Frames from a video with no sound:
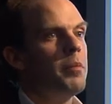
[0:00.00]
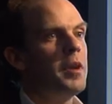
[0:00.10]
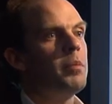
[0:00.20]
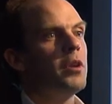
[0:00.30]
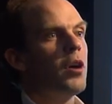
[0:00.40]

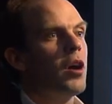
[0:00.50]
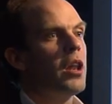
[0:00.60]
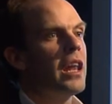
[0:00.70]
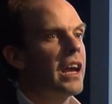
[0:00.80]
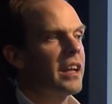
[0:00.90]
people
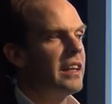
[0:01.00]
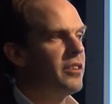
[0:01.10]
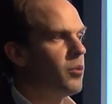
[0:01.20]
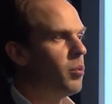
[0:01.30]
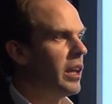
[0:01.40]
are likely
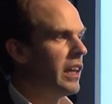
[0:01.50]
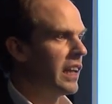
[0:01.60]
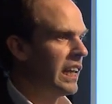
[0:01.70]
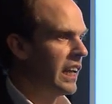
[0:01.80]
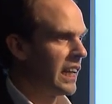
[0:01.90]
to
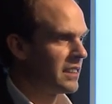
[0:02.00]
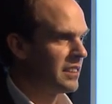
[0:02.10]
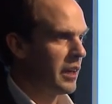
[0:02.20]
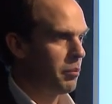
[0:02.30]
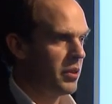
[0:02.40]
willingly
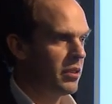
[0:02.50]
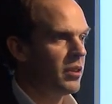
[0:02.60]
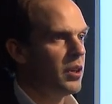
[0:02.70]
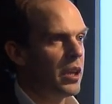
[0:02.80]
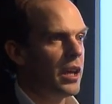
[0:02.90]
accept
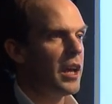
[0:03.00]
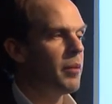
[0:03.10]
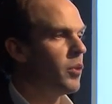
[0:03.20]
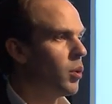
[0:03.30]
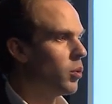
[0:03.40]

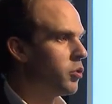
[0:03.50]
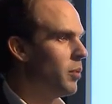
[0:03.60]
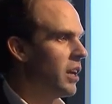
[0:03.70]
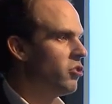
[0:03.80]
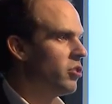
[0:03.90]

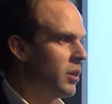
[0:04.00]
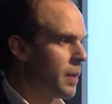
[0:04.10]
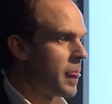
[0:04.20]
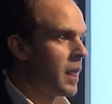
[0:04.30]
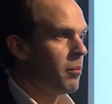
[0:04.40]
automation.
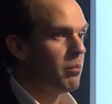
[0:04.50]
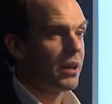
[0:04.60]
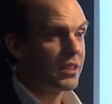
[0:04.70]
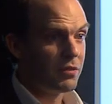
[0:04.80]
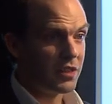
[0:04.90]

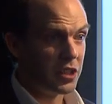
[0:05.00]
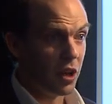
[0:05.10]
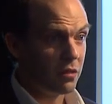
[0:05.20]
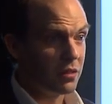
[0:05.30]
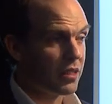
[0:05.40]
But if they
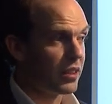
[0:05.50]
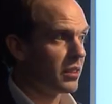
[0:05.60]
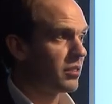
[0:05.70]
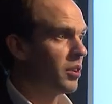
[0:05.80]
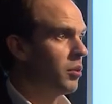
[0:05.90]
don't
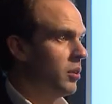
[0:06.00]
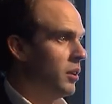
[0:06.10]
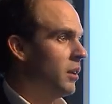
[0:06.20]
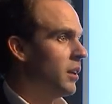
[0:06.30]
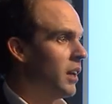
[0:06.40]
think so,
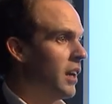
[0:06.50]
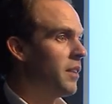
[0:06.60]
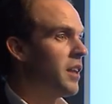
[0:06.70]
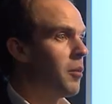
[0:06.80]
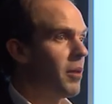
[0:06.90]

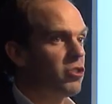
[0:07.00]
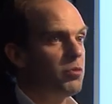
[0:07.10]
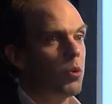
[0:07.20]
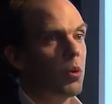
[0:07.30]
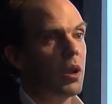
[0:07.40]
they are
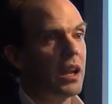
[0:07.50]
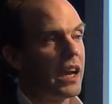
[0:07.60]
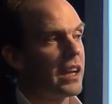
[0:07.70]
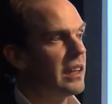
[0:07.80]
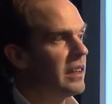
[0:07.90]
much more
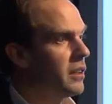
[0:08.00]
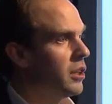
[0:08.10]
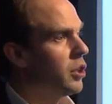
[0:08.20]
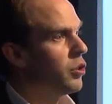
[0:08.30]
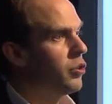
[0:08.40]
likely
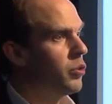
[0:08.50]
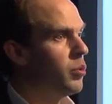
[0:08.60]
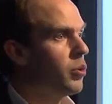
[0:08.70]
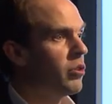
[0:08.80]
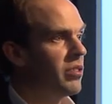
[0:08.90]

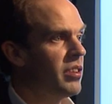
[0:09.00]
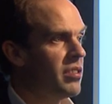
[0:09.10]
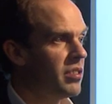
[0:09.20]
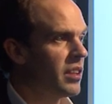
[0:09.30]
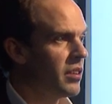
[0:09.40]
to
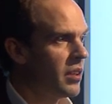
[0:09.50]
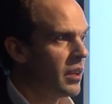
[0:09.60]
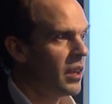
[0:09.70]
resist it.